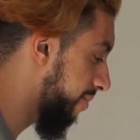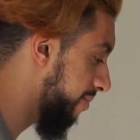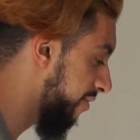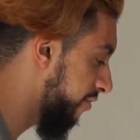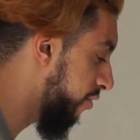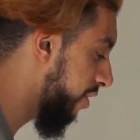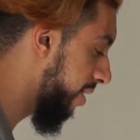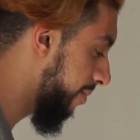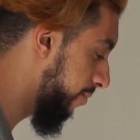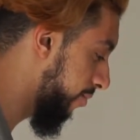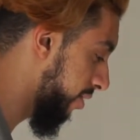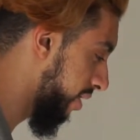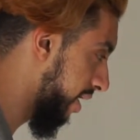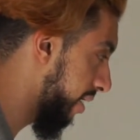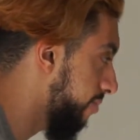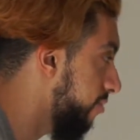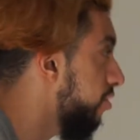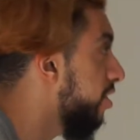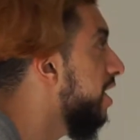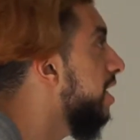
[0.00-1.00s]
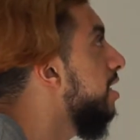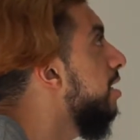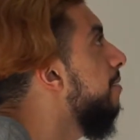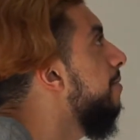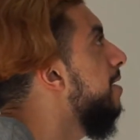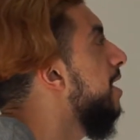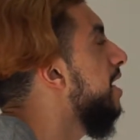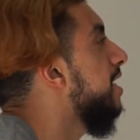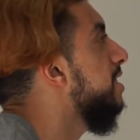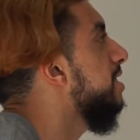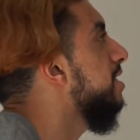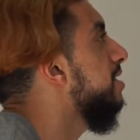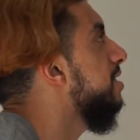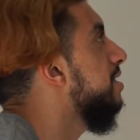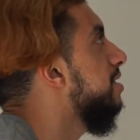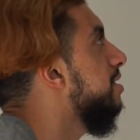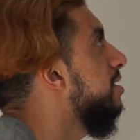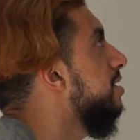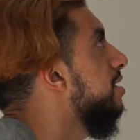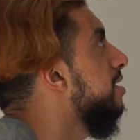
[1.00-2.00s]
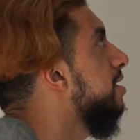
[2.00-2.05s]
before I pull, I'm looking up like this.